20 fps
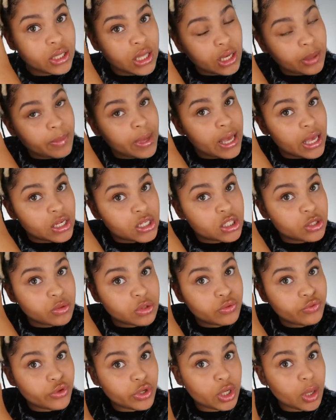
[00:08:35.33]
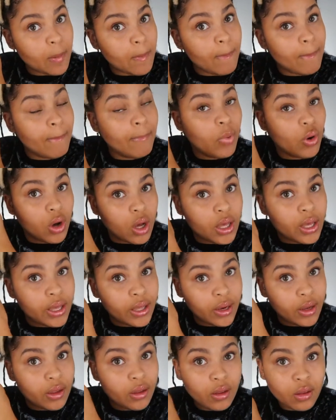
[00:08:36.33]
Like, my edges was freaking
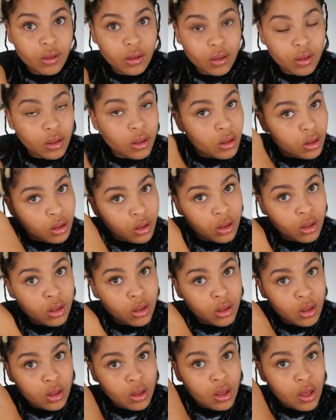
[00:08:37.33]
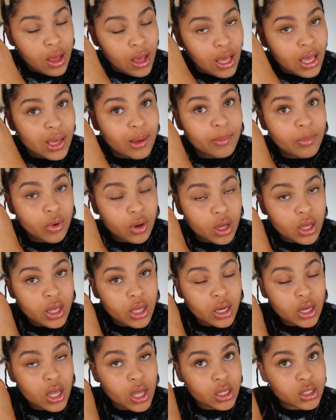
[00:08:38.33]
bald-headed. I had
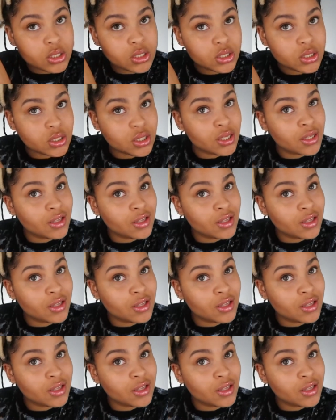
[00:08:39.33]
bald-headed edges.